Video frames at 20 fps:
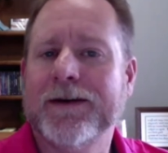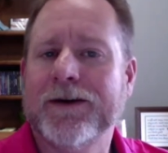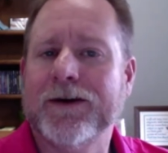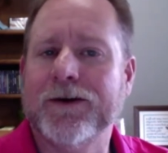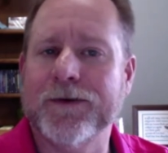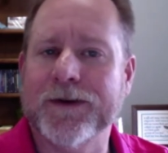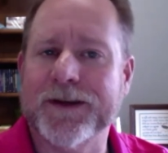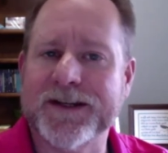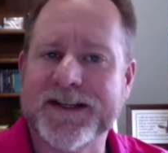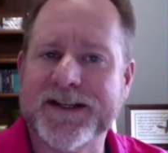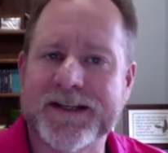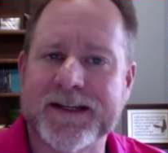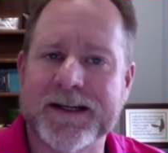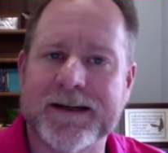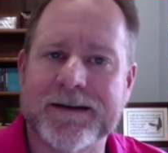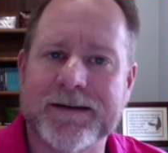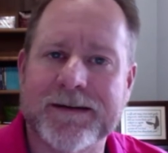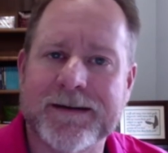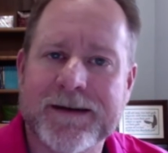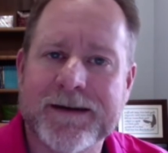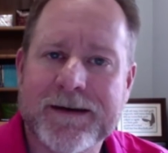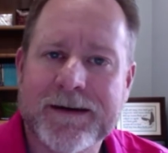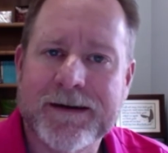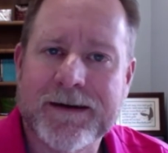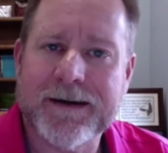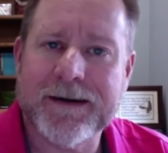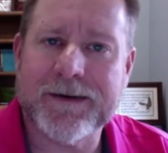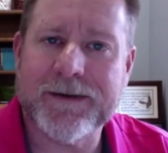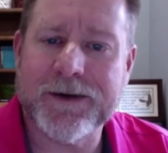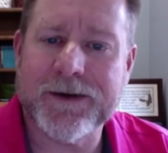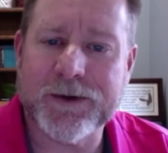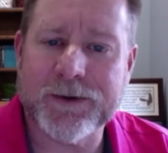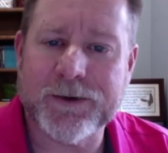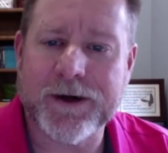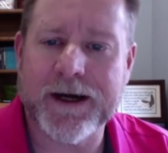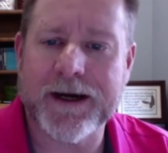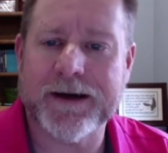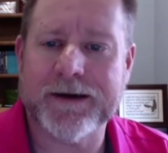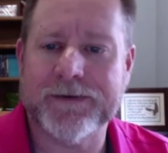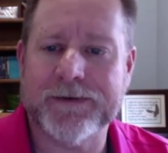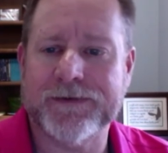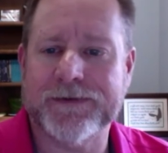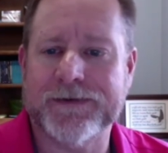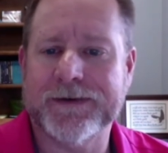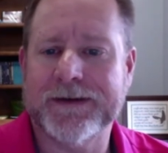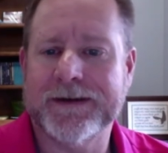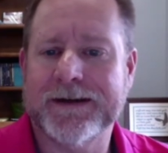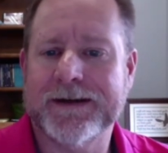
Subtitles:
over the sin and the grave.